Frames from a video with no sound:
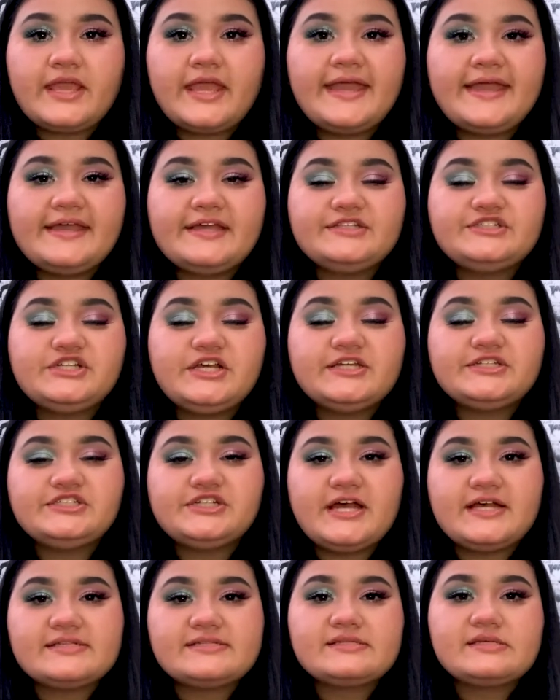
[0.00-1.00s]

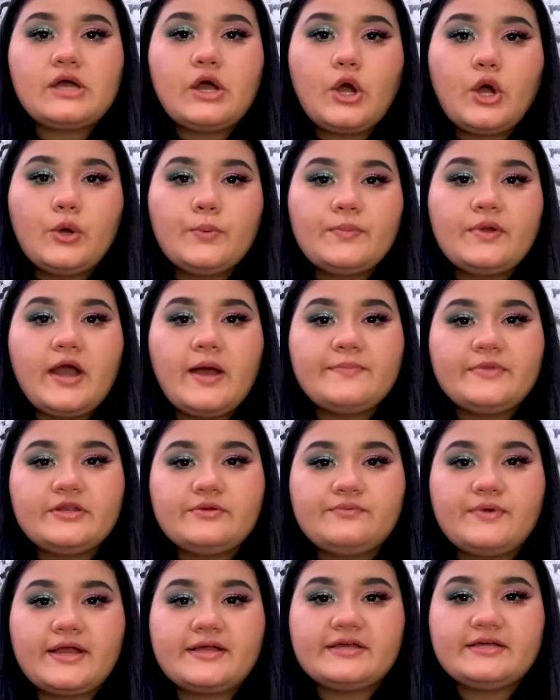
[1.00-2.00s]
HHS
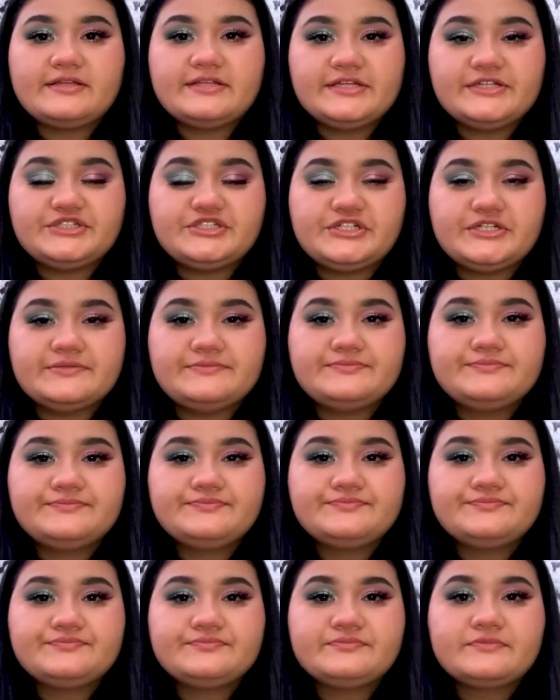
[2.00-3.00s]
Homecoming Recognition
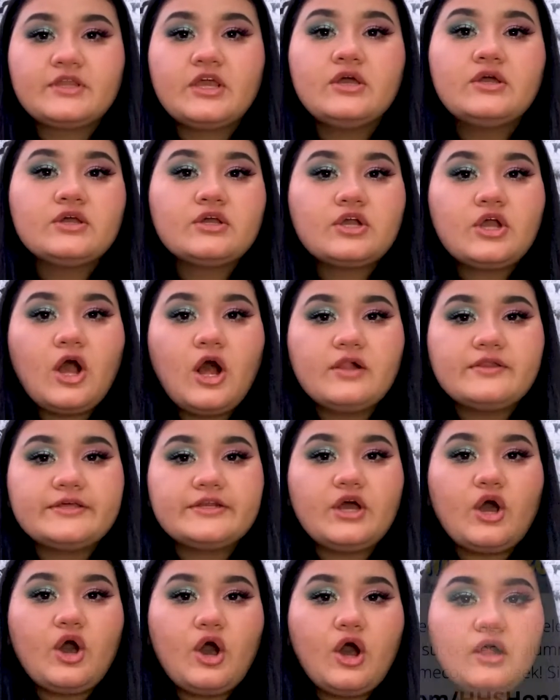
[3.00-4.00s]

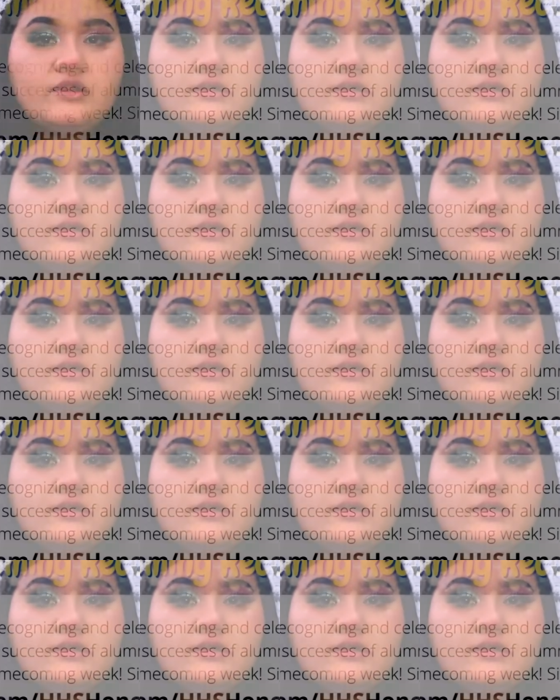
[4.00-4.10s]
calling all